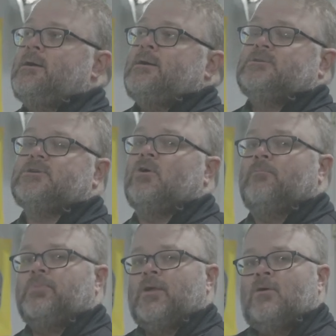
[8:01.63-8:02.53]
So
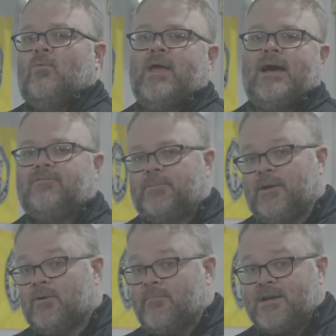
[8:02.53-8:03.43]
we have to be able to
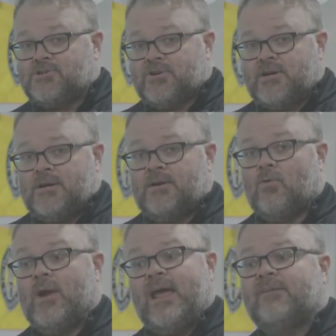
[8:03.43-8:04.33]
measure it. We
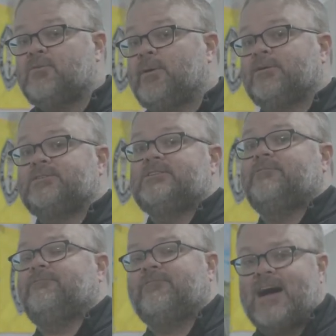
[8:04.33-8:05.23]
have to be able to
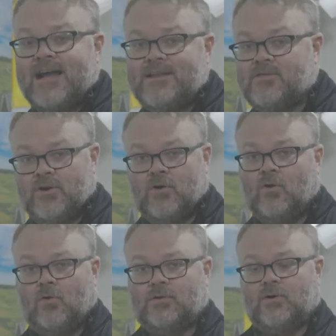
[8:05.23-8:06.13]
define the
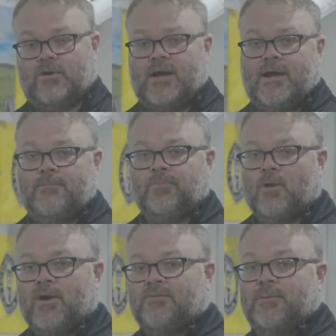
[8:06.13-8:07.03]
goal, okay? We
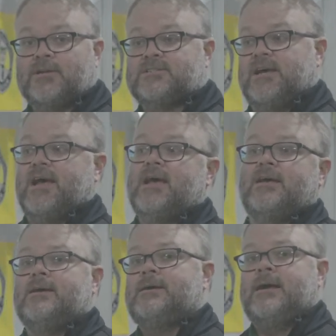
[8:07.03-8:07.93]
have to be able to say, hey,
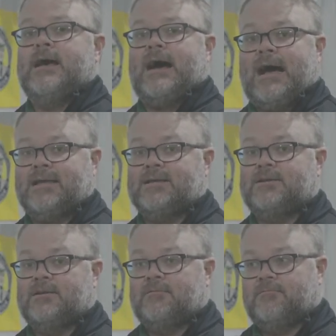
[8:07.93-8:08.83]
I can
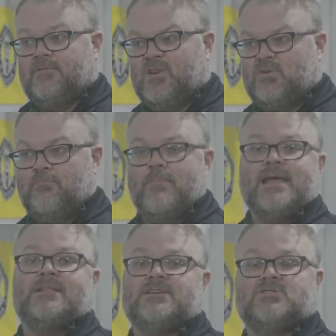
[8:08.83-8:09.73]
make
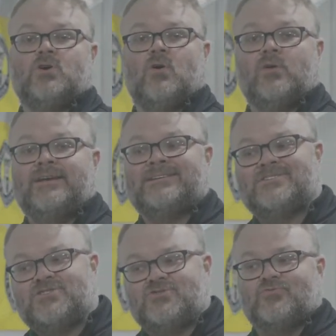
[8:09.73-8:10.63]
this goal
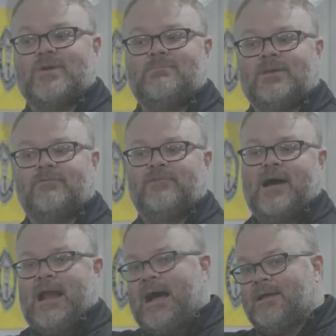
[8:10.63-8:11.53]
extremely defined.
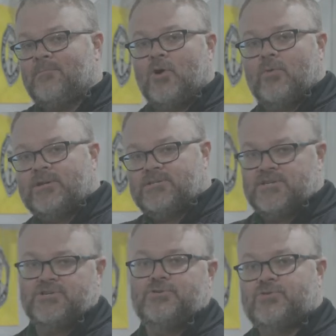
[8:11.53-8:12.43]
I am going to
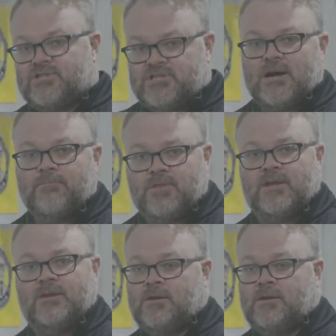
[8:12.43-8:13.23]
do something,